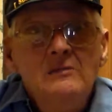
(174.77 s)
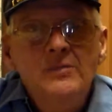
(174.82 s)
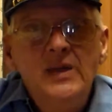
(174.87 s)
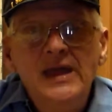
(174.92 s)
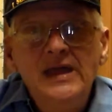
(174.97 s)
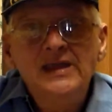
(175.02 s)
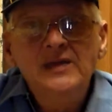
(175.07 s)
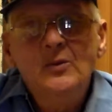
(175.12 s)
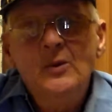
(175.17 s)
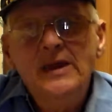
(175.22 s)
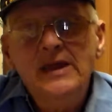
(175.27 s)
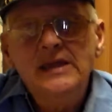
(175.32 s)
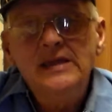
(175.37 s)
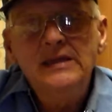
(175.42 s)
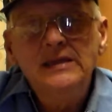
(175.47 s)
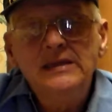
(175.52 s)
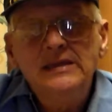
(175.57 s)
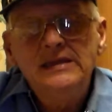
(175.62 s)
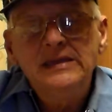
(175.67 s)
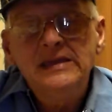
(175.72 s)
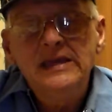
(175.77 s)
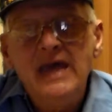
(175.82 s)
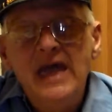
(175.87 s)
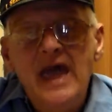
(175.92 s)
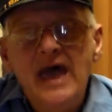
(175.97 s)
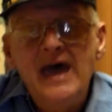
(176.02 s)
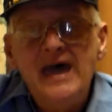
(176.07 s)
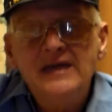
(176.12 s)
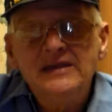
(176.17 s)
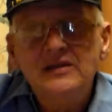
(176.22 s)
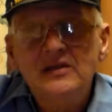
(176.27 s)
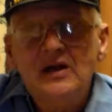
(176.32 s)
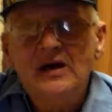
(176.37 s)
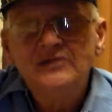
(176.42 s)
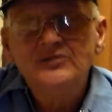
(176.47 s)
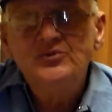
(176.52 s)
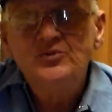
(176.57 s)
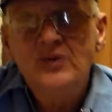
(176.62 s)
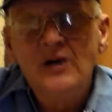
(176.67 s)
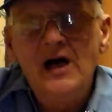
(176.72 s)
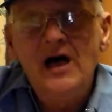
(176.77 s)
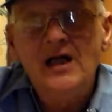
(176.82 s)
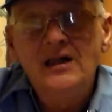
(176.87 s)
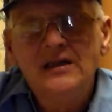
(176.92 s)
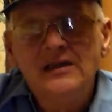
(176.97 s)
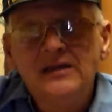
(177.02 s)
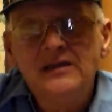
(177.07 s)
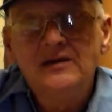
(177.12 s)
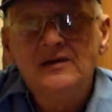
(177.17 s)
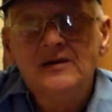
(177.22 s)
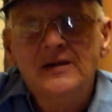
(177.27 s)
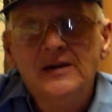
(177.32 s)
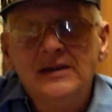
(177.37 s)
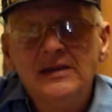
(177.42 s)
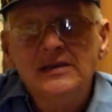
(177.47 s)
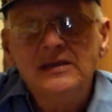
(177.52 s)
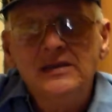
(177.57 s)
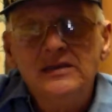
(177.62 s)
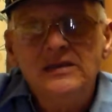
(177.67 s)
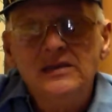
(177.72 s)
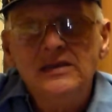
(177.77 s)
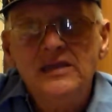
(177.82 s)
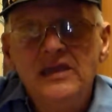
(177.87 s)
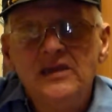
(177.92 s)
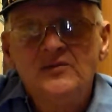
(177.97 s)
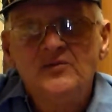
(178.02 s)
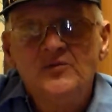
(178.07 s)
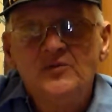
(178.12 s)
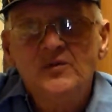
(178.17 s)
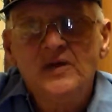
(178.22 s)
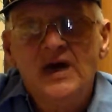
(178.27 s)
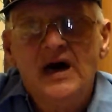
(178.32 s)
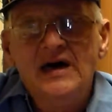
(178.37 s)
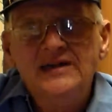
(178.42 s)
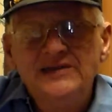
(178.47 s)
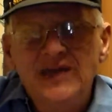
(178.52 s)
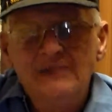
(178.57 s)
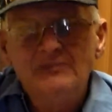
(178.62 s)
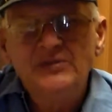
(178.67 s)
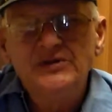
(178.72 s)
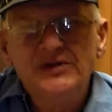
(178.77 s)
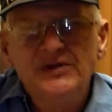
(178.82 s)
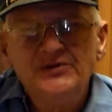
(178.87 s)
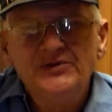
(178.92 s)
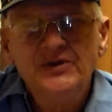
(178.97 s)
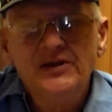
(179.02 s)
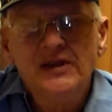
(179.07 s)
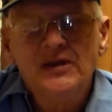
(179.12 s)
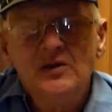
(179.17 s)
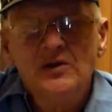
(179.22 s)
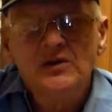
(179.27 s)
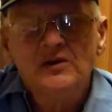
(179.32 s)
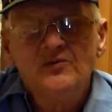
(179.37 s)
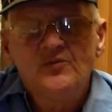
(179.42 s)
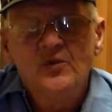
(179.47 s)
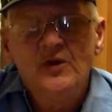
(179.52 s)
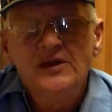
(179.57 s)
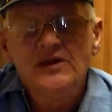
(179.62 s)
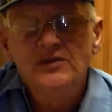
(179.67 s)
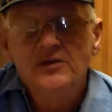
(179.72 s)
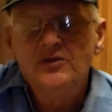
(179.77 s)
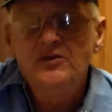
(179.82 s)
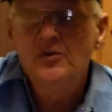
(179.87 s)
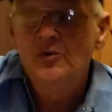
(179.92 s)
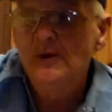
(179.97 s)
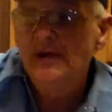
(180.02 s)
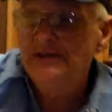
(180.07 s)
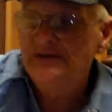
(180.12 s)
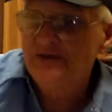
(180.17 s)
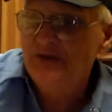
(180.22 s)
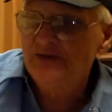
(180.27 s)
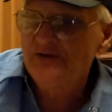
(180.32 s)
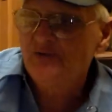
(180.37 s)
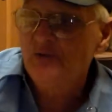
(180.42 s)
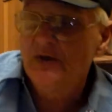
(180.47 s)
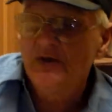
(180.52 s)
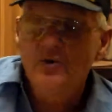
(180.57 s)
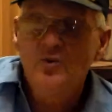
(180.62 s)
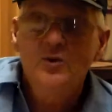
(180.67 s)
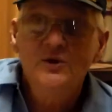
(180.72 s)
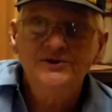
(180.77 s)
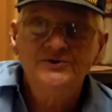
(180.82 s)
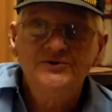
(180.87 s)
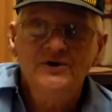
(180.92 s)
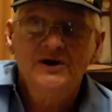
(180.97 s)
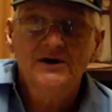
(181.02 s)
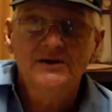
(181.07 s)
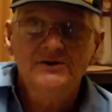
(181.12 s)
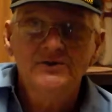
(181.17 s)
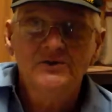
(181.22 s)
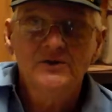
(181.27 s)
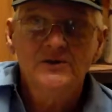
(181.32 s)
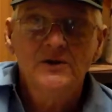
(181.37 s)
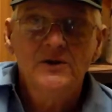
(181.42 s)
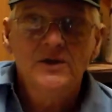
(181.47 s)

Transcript: But anyway, at a trial hearing, a deposition hearing in front of the U.S. District Court judge,